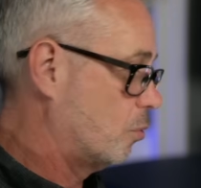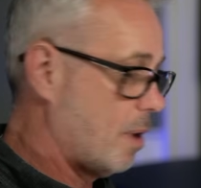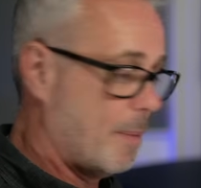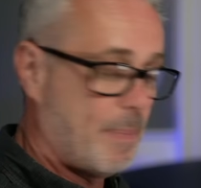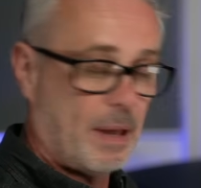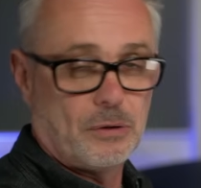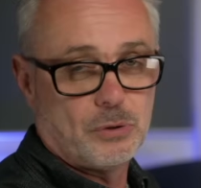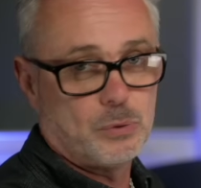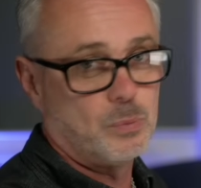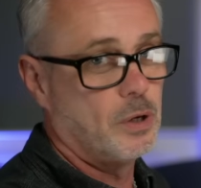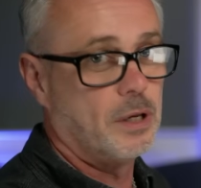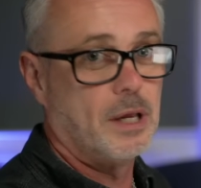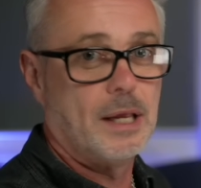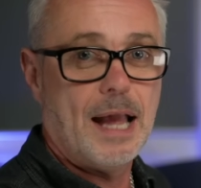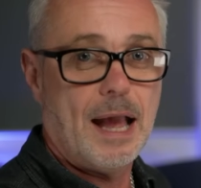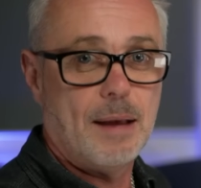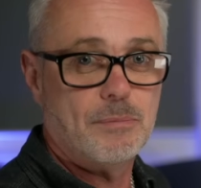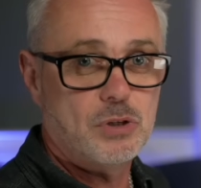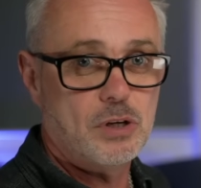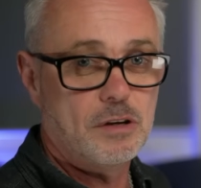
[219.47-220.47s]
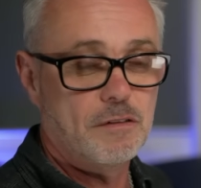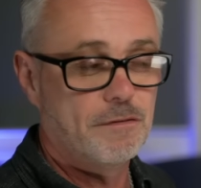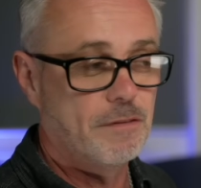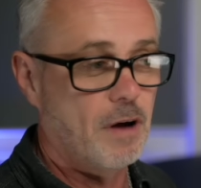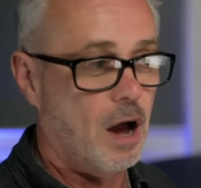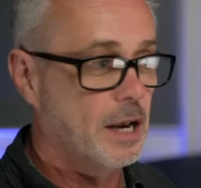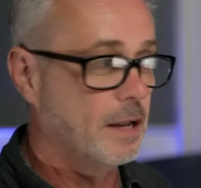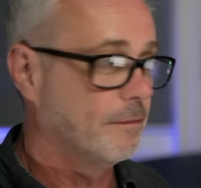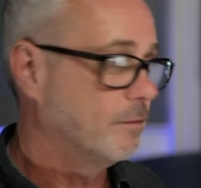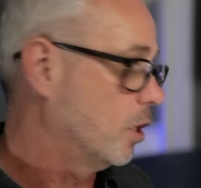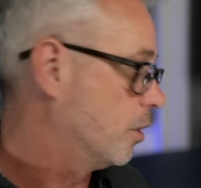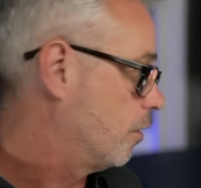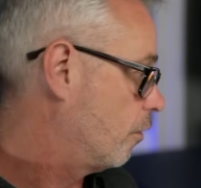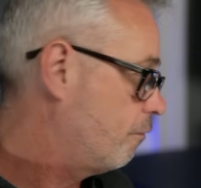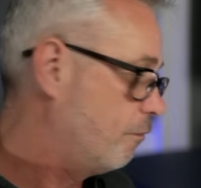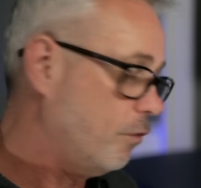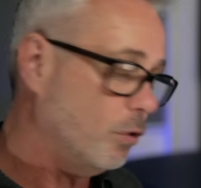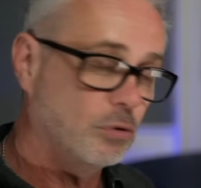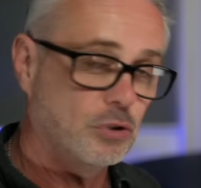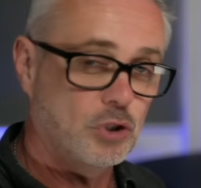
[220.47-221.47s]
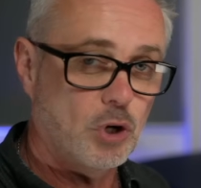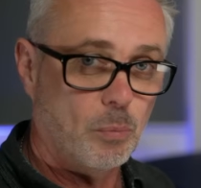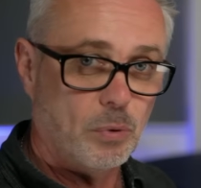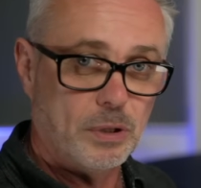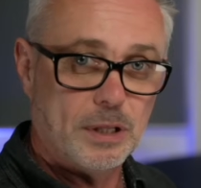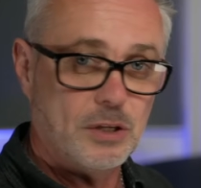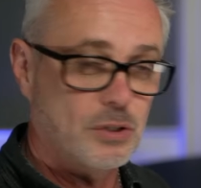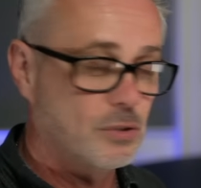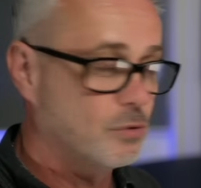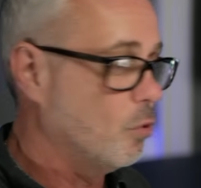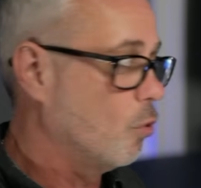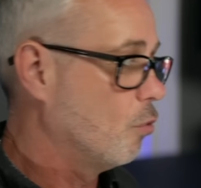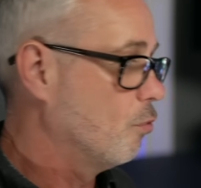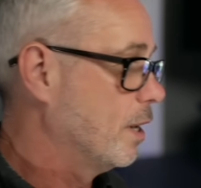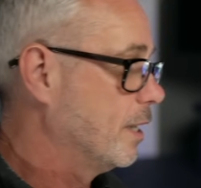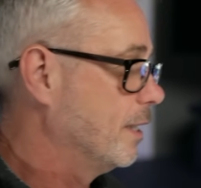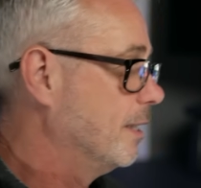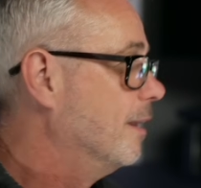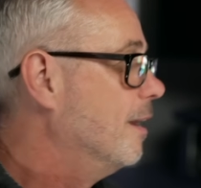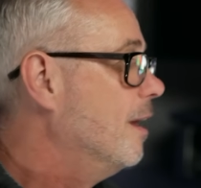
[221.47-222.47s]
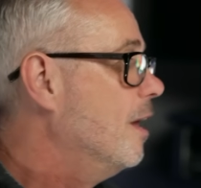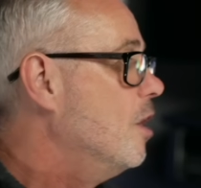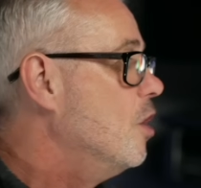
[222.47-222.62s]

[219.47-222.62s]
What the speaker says: My panel's working absolutely fine. I've done a full job with this already.